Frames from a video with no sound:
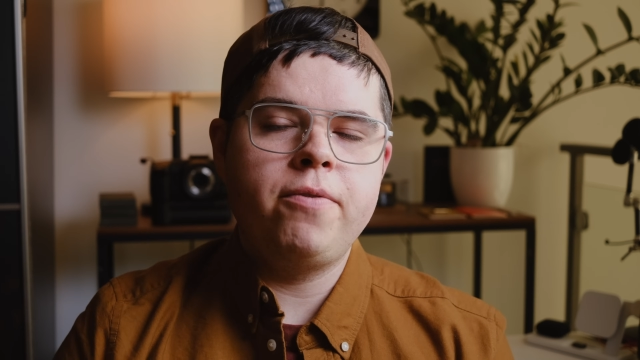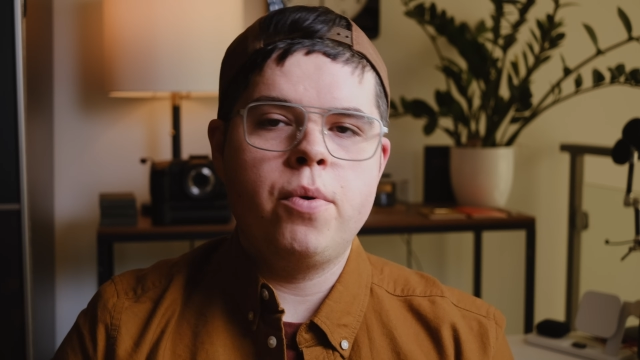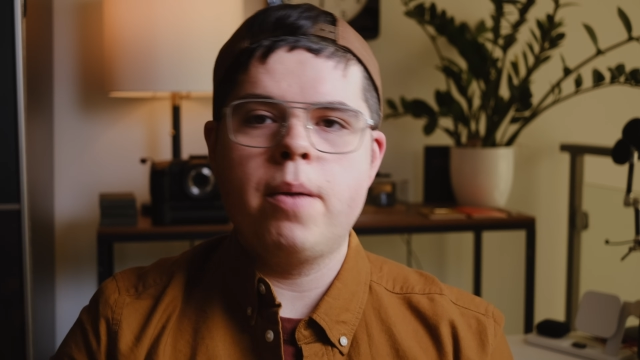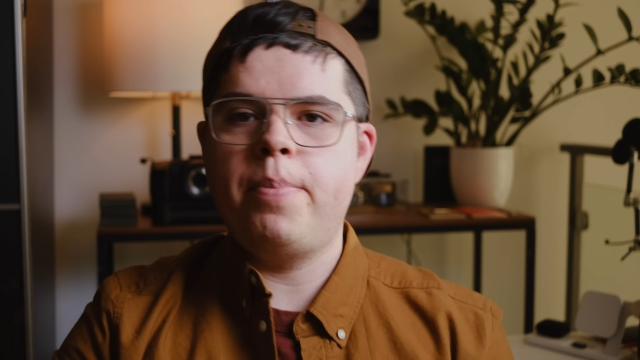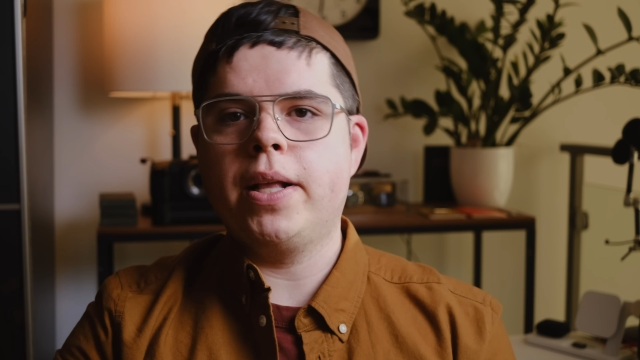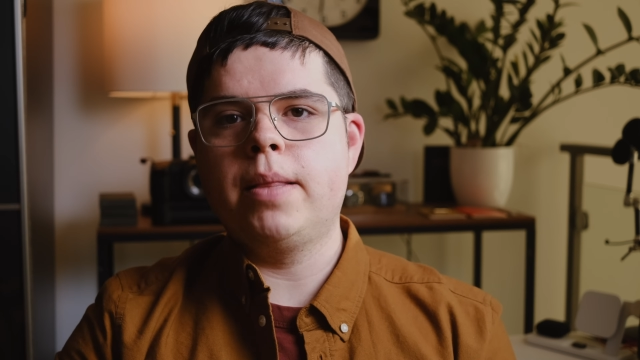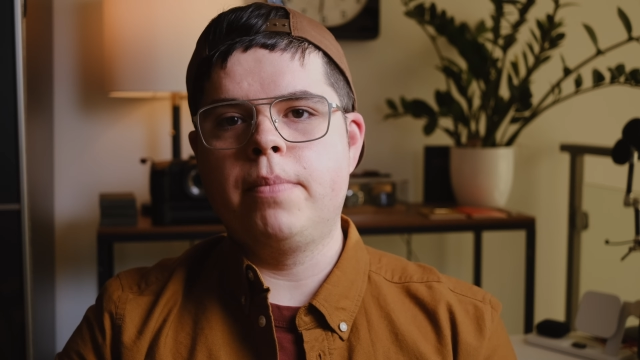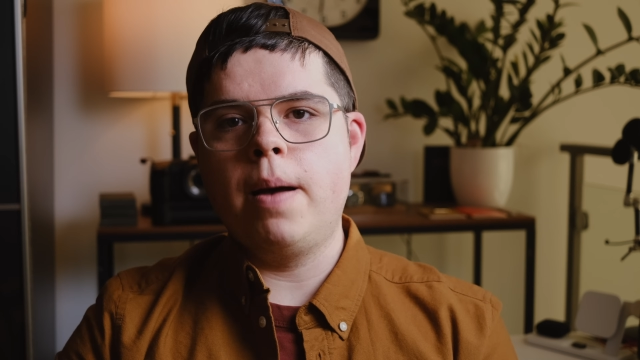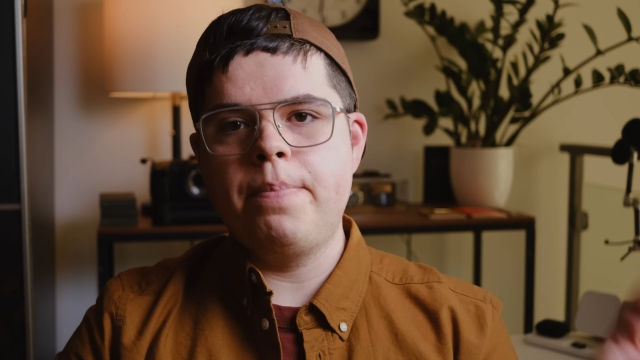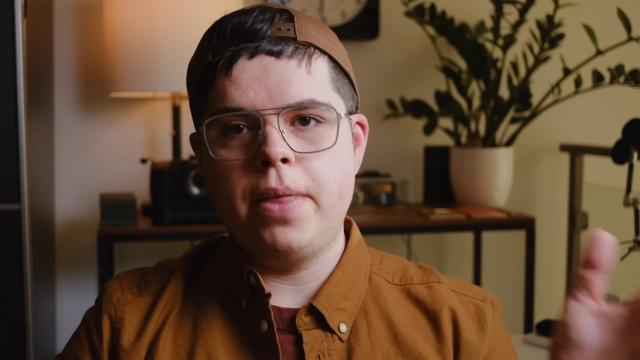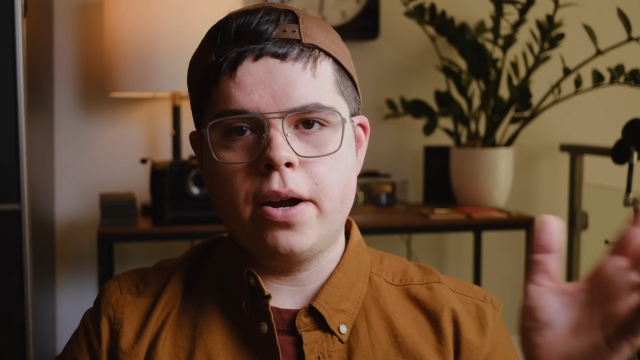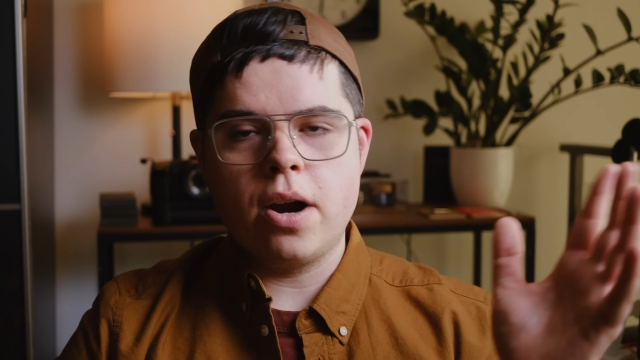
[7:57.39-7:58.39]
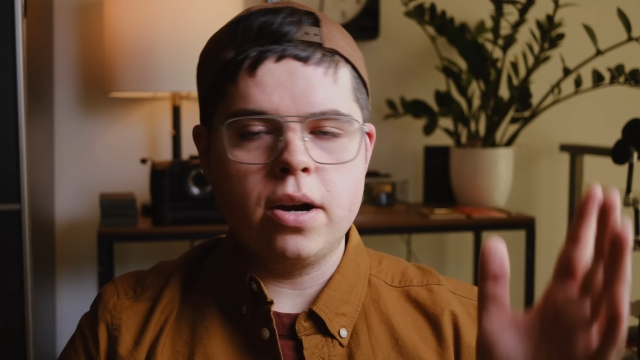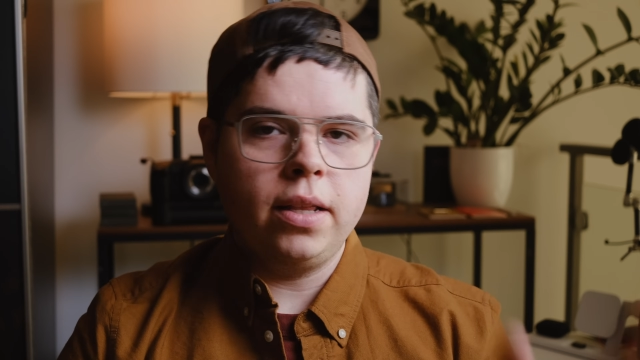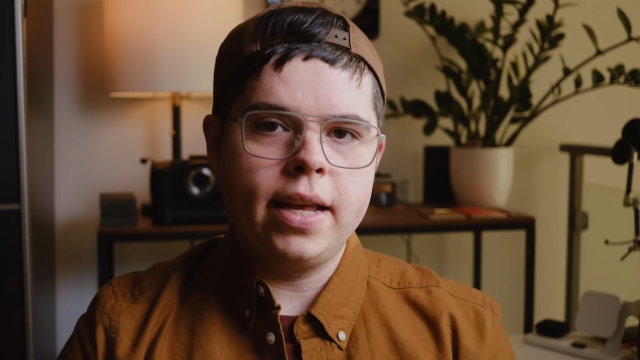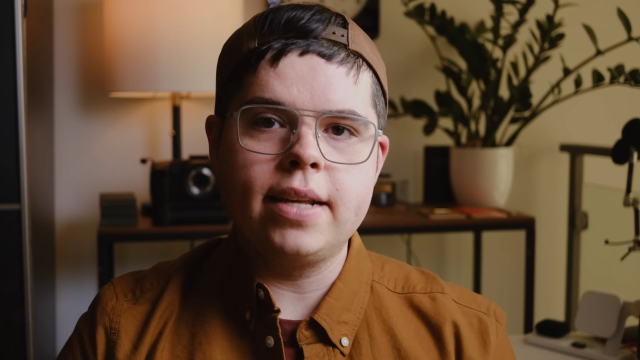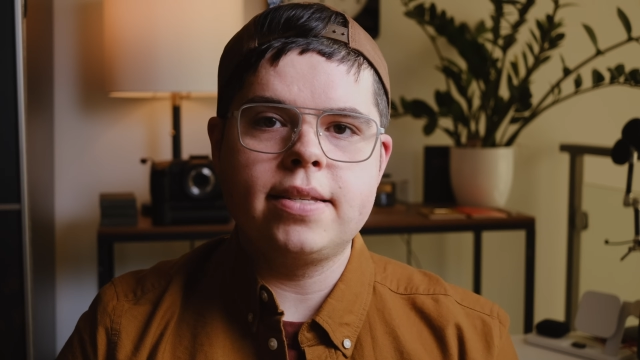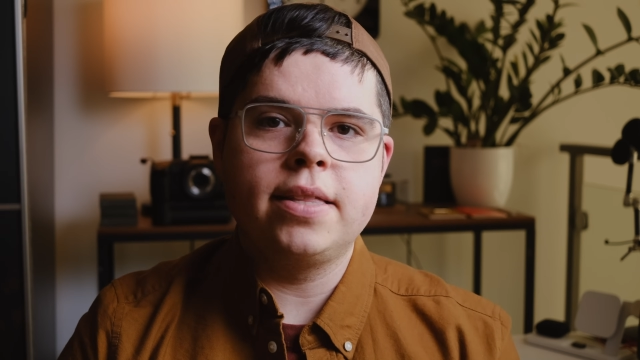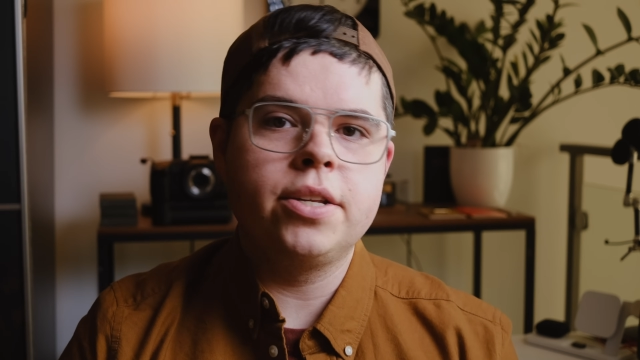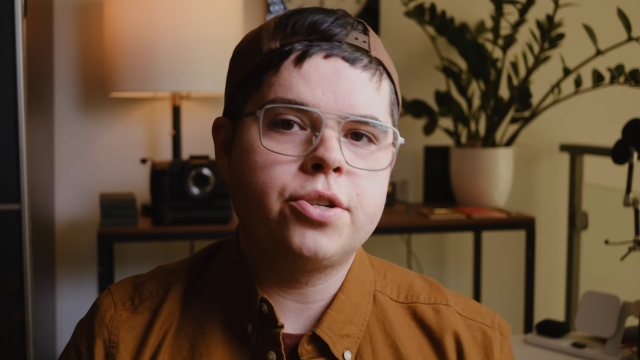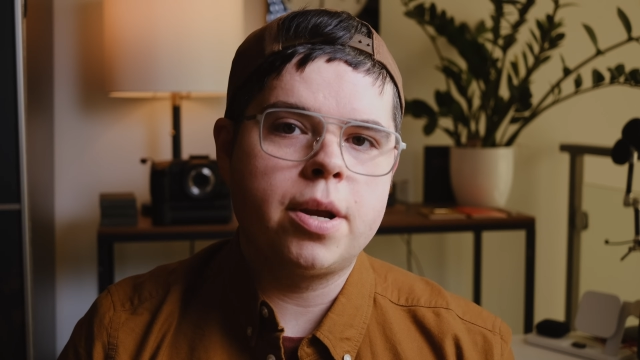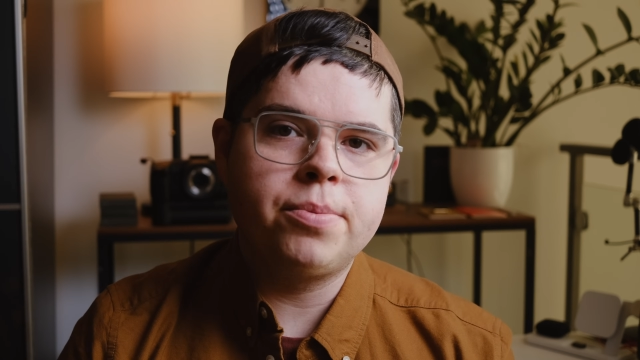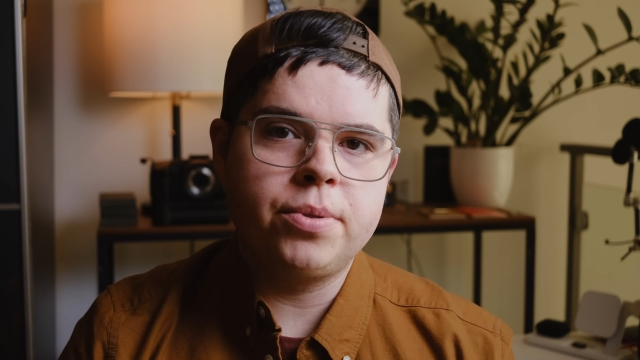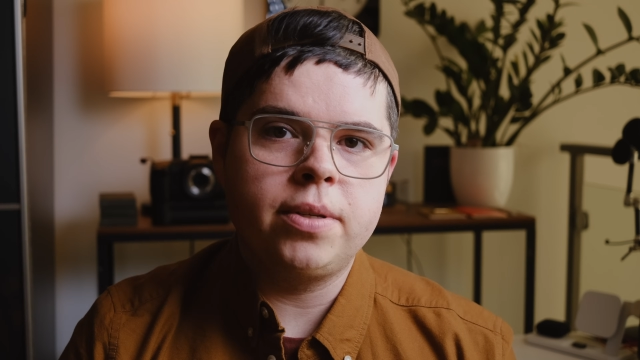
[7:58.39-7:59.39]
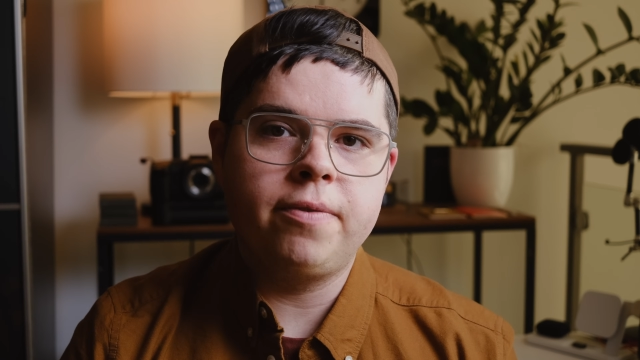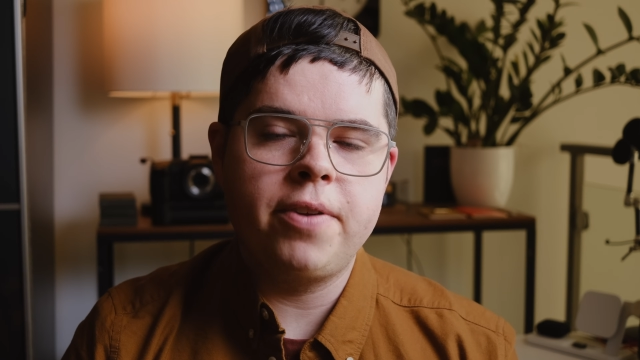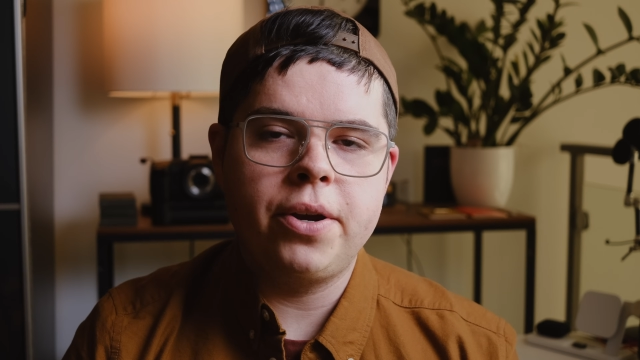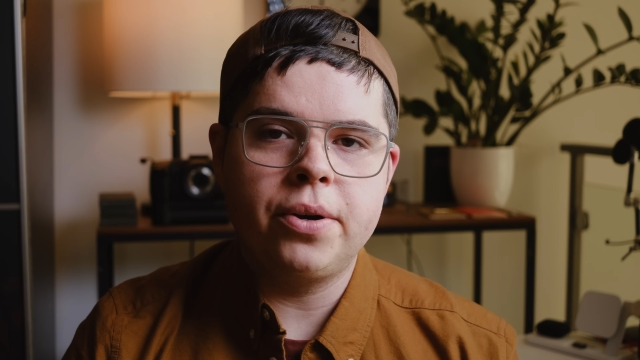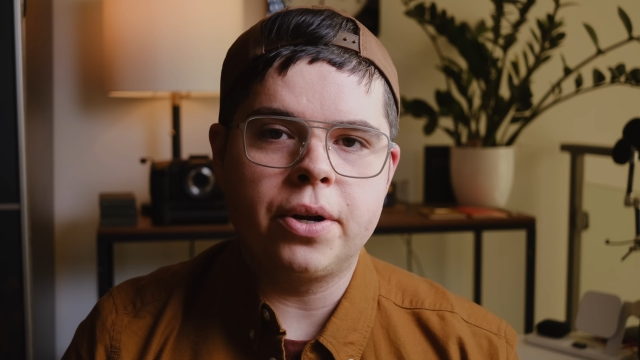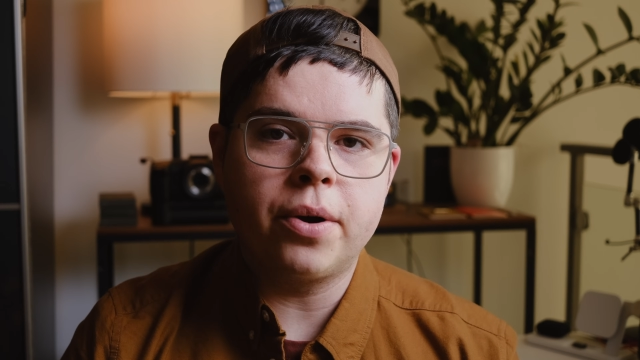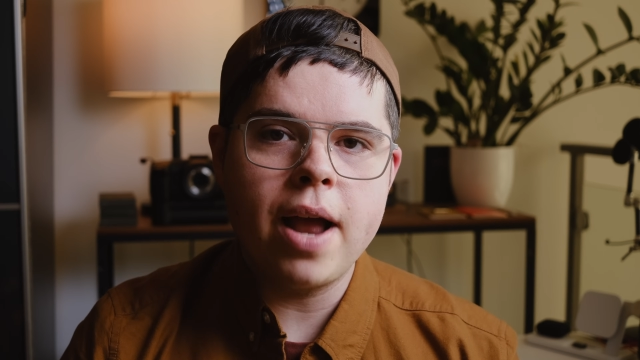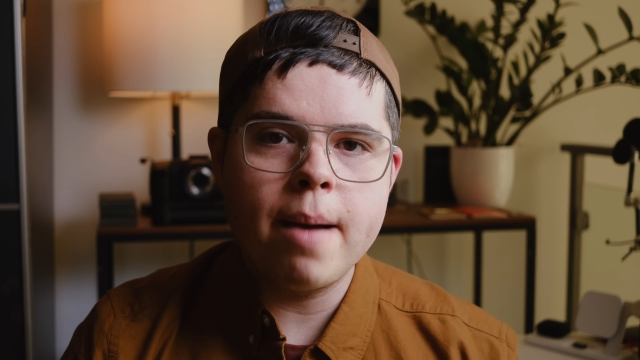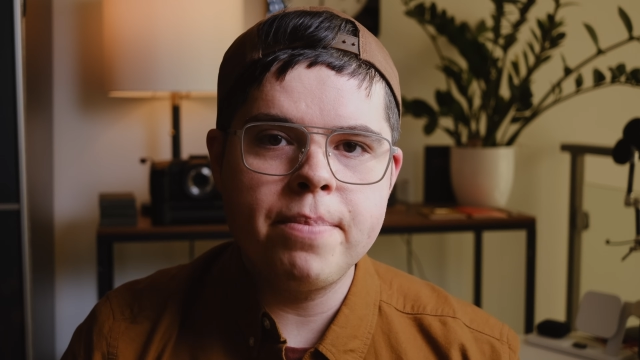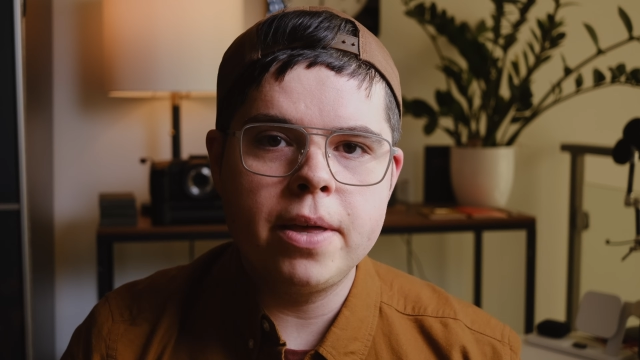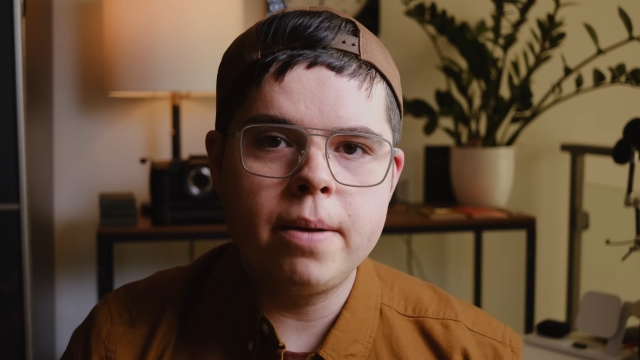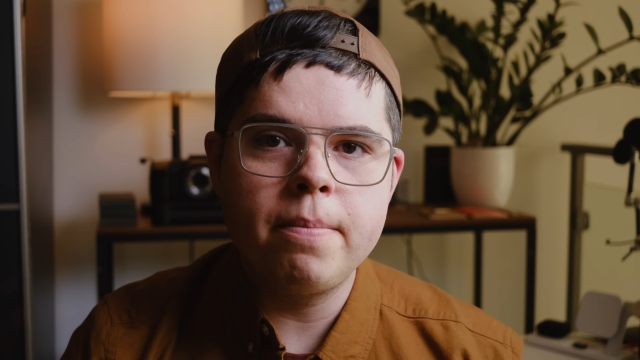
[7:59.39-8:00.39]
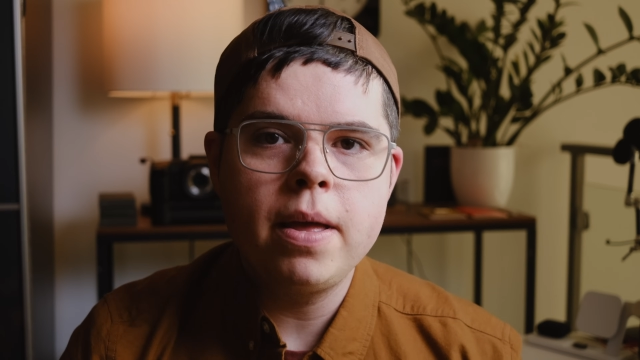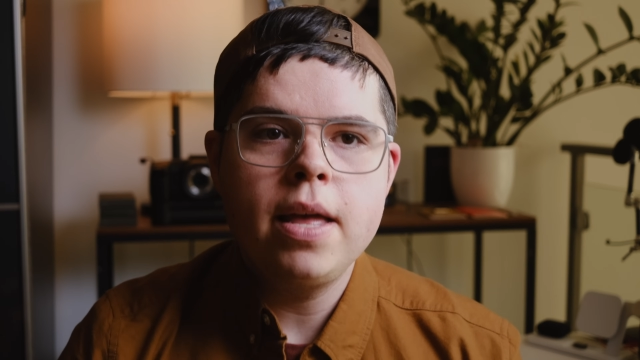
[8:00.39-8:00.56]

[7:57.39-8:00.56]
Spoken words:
If you want to pick them up, there are links in the description of this video to grab them.